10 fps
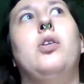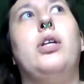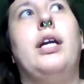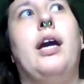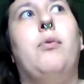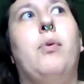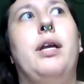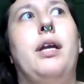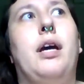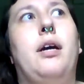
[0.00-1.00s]
looking at
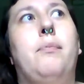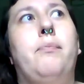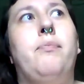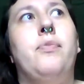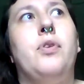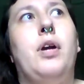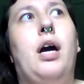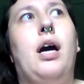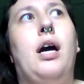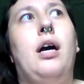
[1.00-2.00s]
when um,
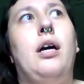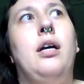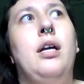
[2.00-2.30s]
uh,